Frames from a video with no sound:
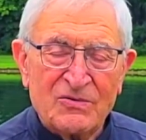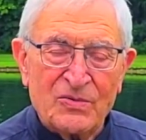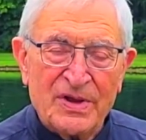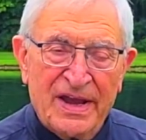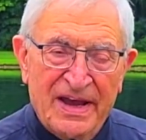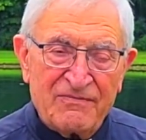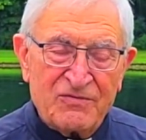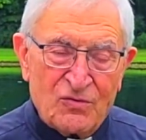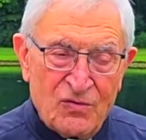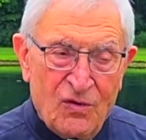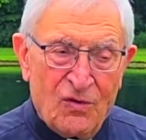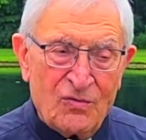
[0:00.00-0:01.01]
we have to
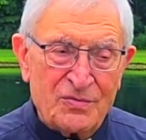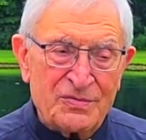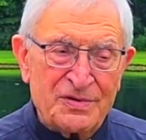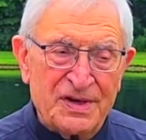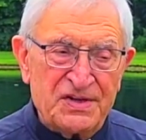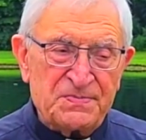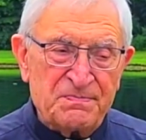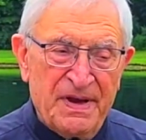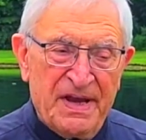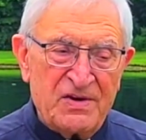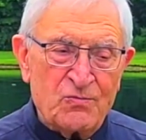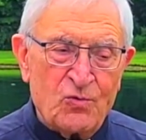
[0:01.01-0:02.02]
know his
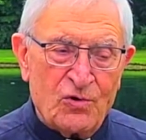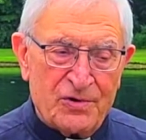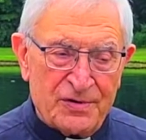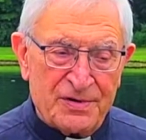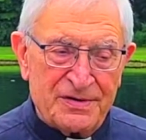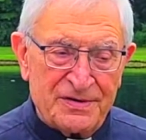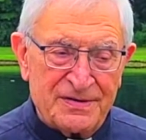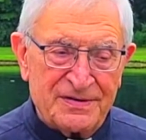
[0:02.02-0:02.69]
main work,